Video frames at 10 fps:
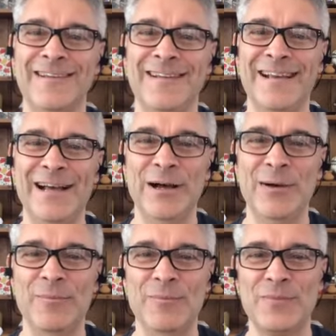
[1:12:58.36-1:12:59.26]

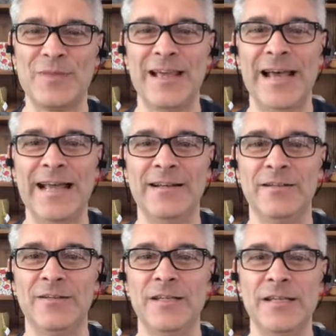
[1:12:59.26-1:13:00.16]
Um, and
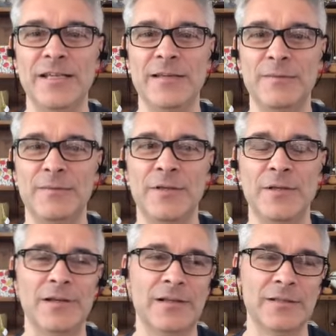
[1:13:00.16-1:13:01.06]
the
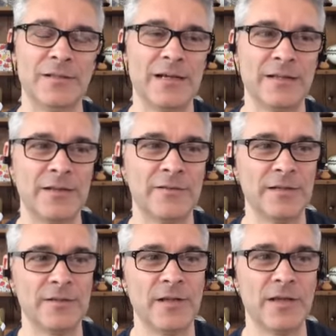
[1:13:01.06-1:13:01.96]
the I, I,
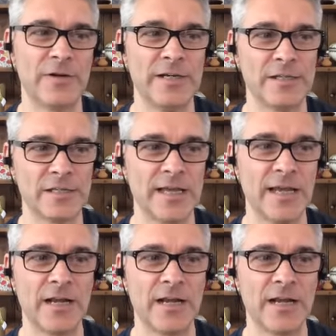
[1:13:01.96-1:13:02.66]
think the other end of the scale, I